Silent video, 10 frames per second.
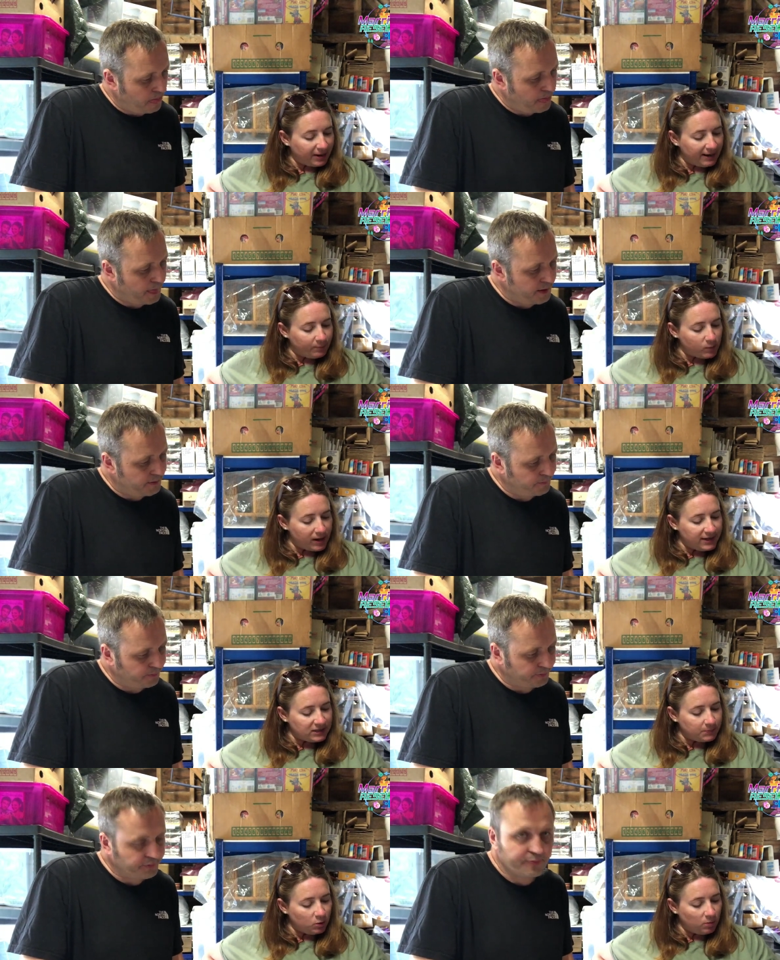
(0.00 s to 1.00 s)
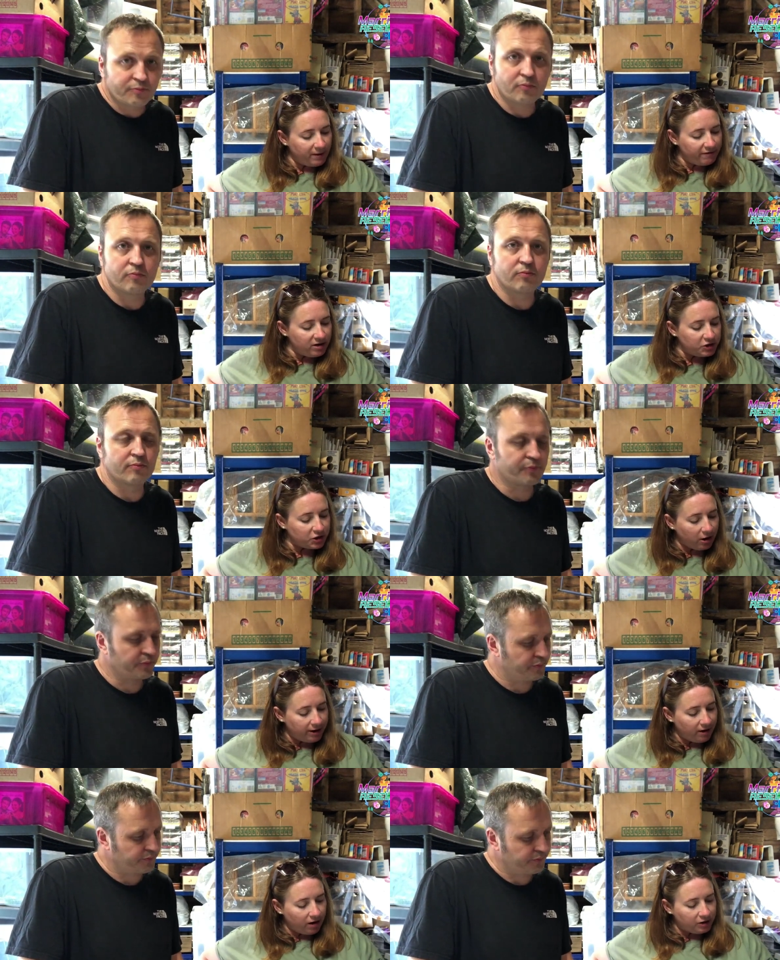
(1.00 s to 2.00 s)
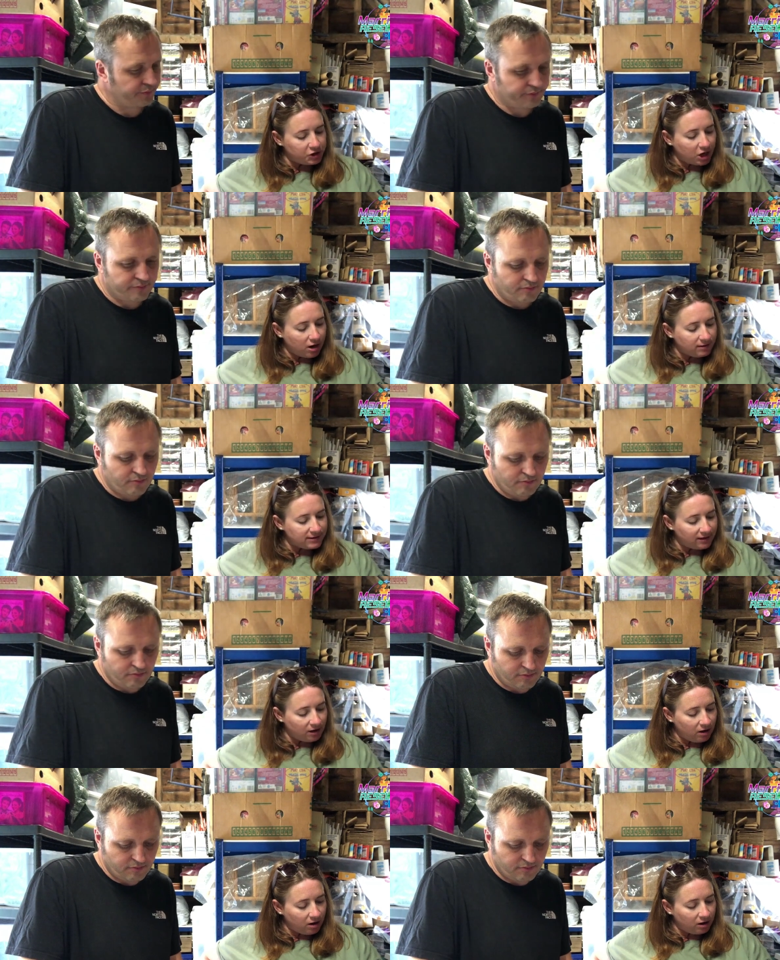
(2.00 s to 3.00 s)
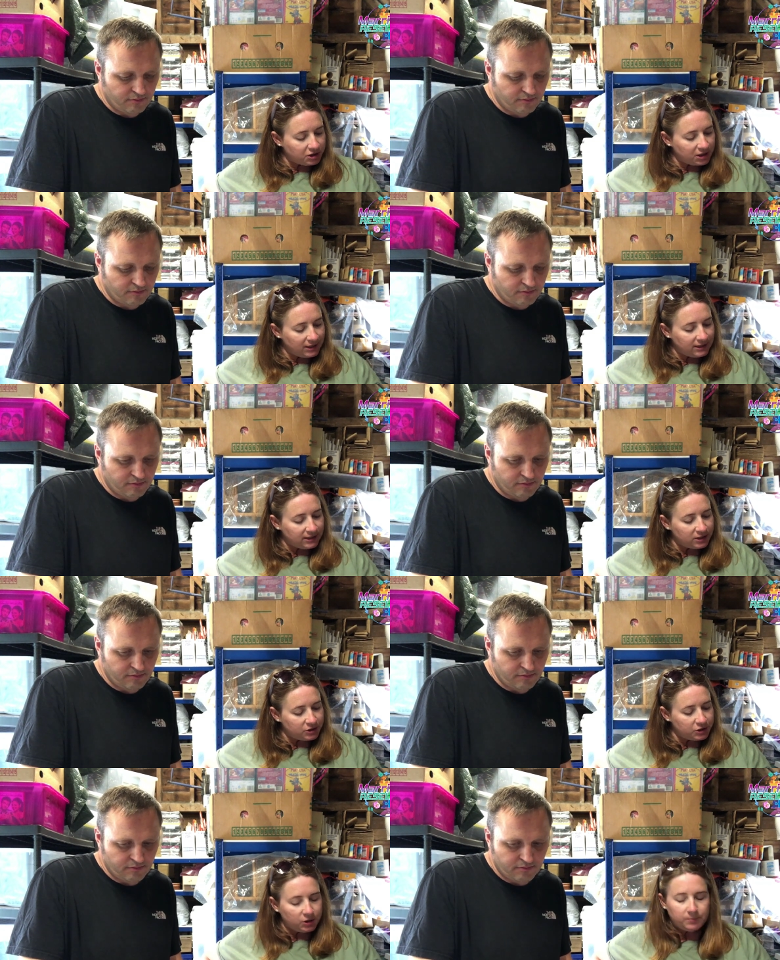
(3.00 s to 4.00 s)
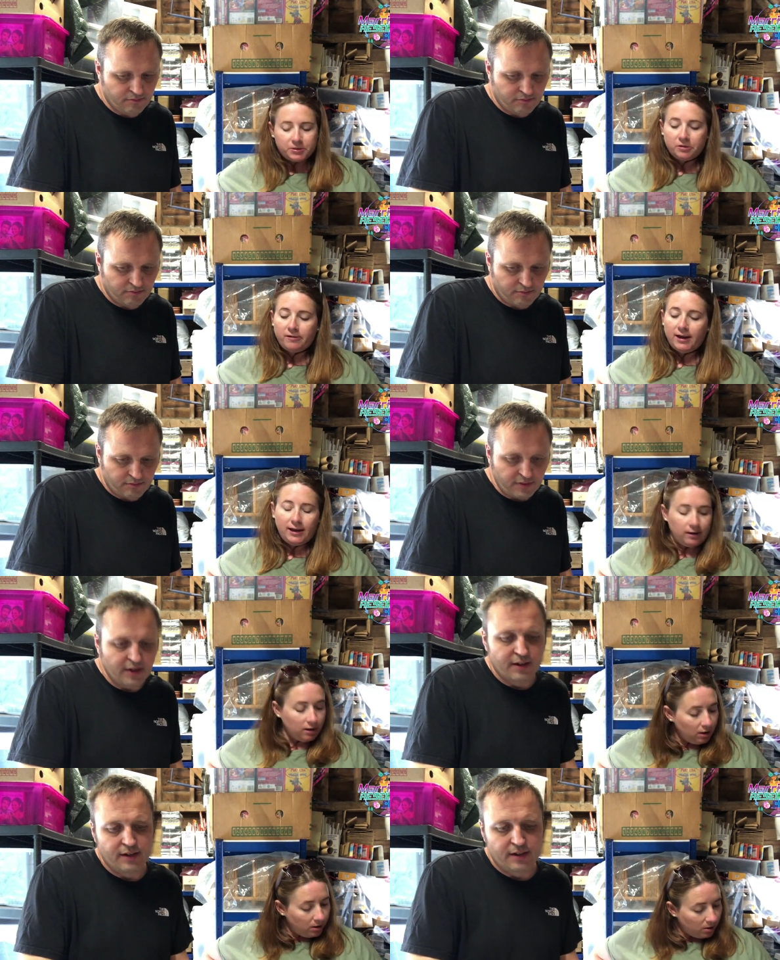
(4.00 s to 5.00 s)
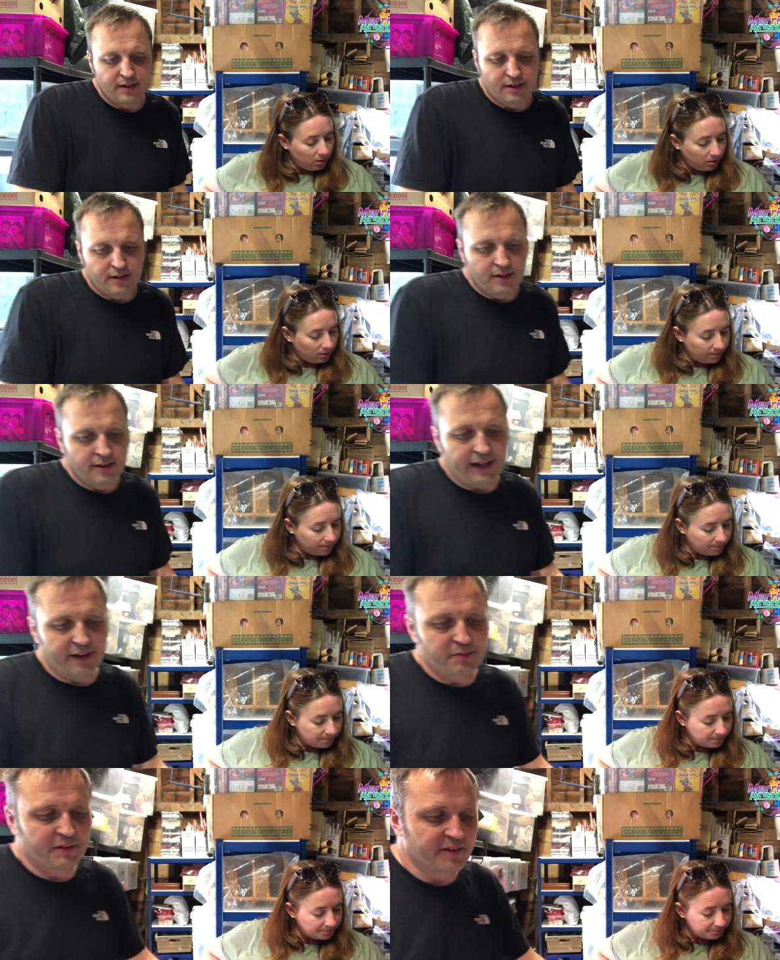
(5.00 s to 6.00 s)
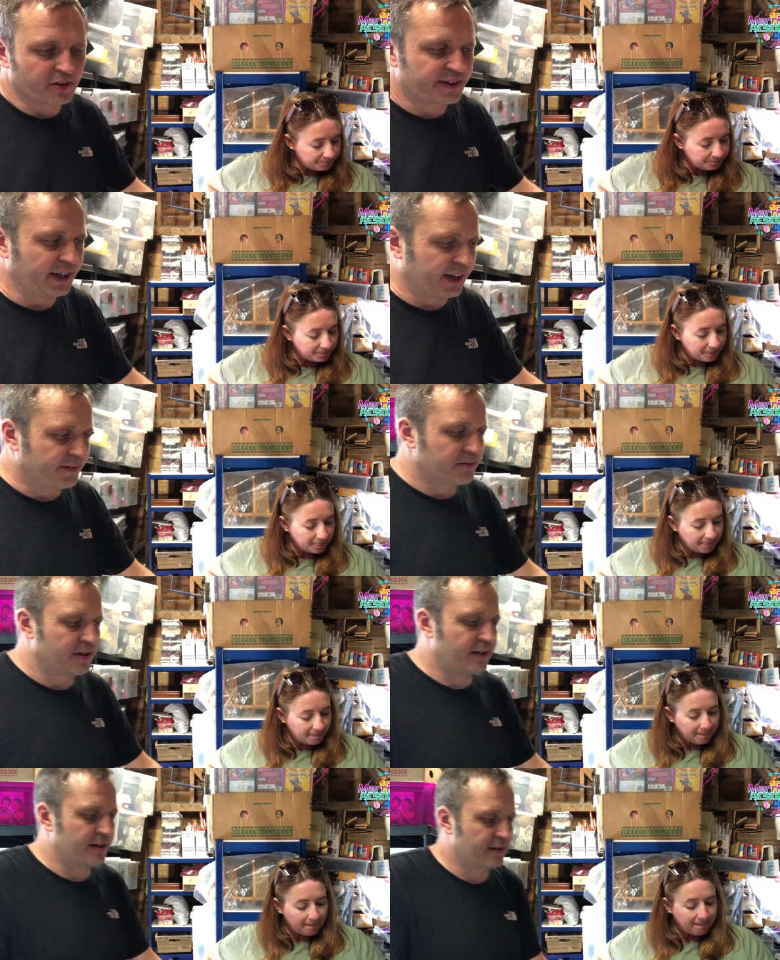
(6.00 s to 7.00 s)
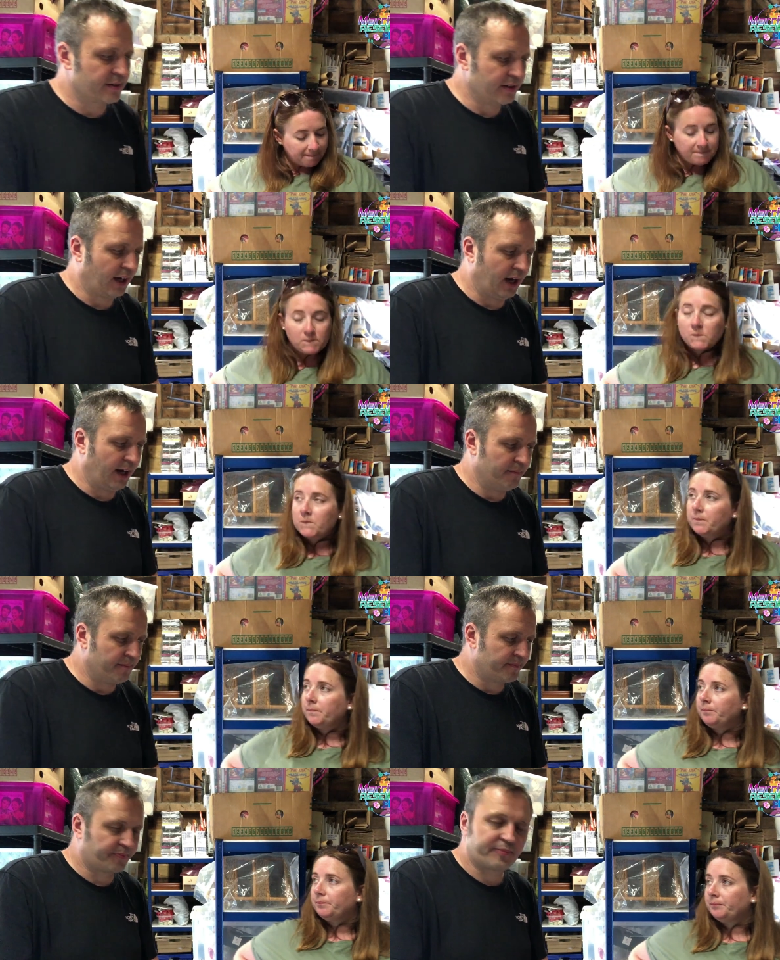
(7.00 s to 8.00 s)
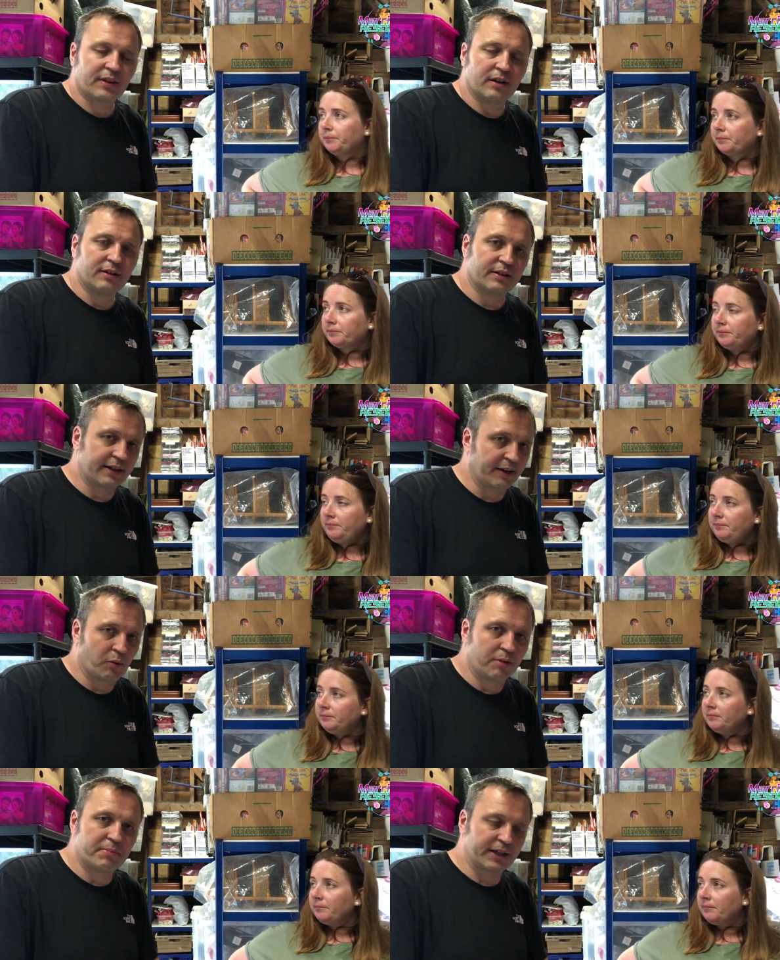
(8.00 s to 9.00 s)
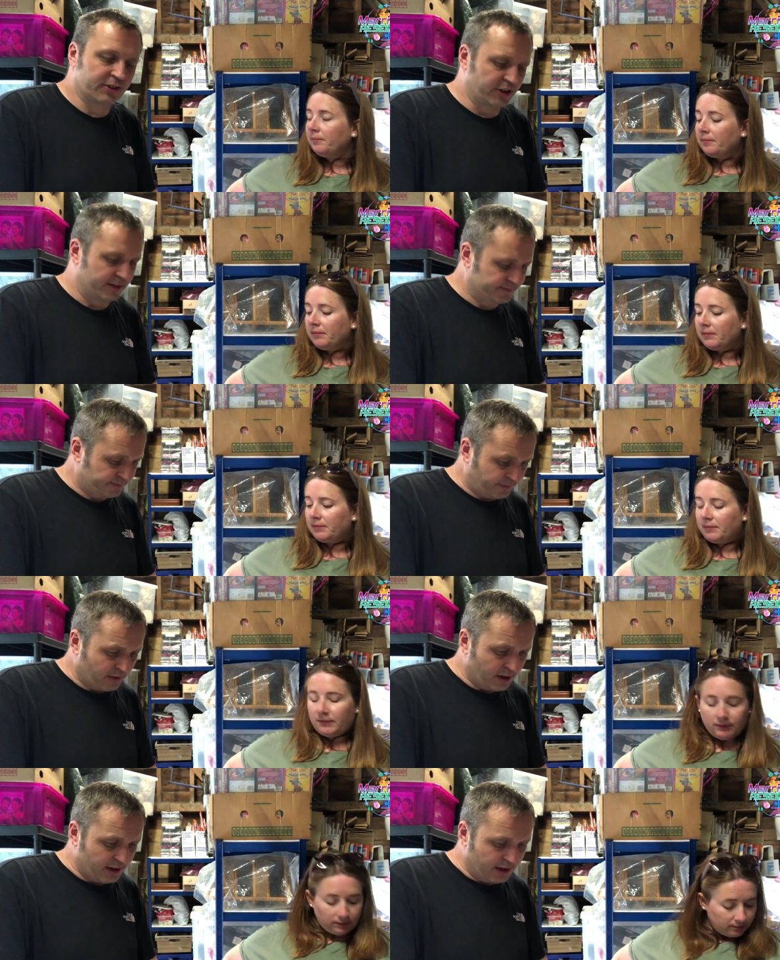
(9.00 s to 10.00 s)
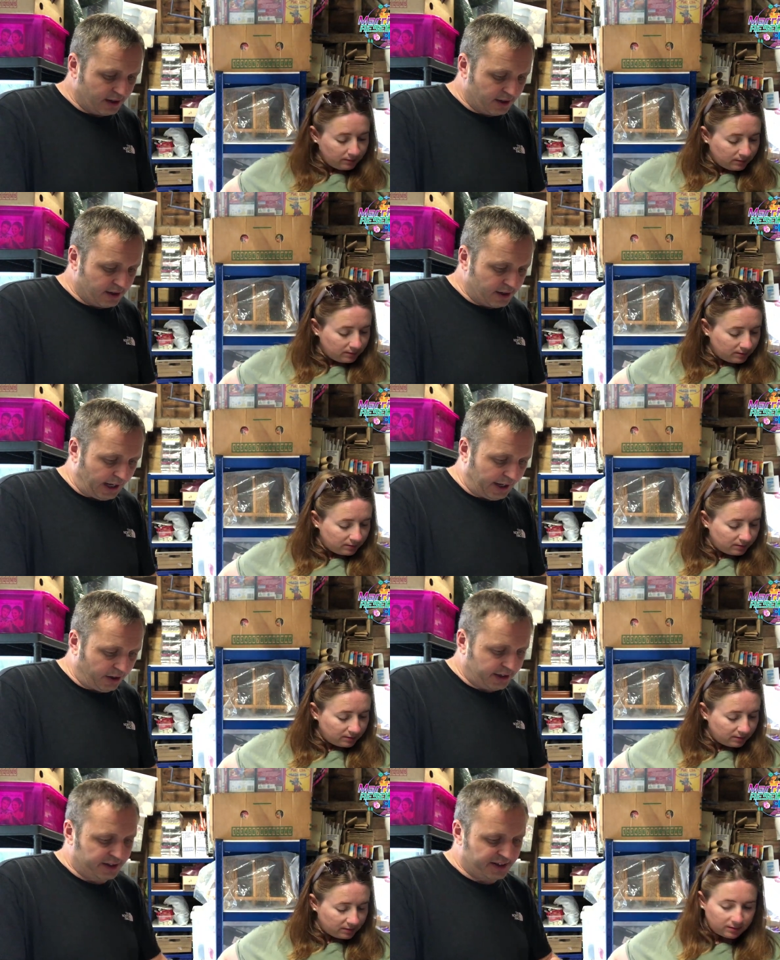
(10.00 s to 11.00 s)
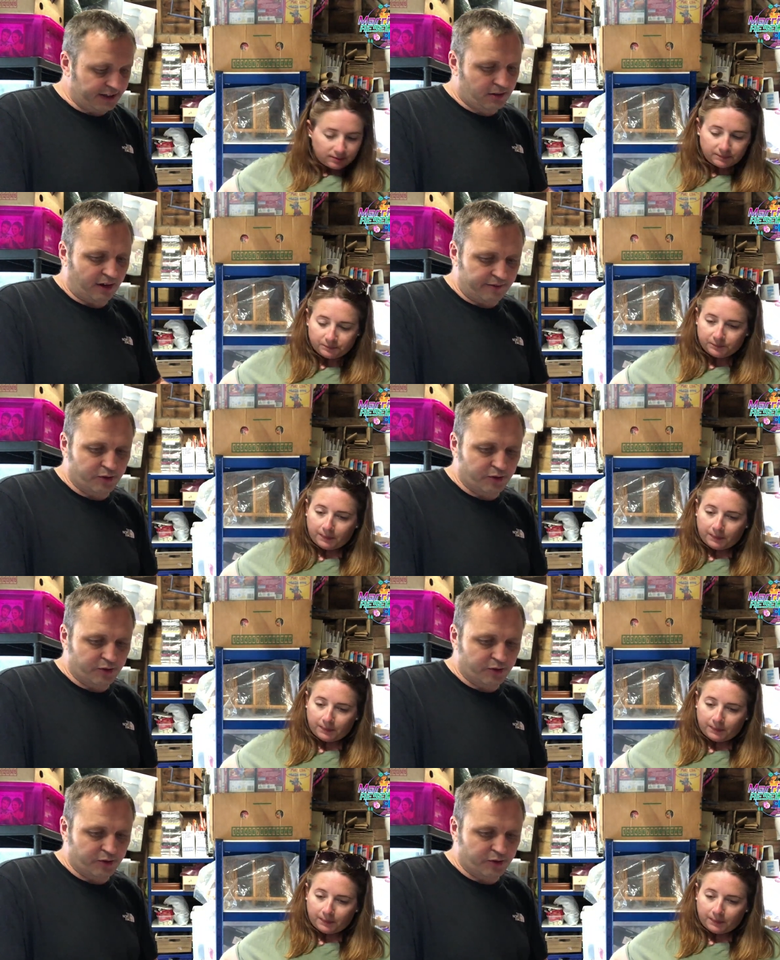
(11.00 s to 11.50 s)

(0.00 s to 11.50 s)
Speaker 1: paperweights, Portmeirion china, jugs, and a large lidded soup tureen.
Speaker 2: Now, as we sort of said, um, you get one picture, and I could see quite a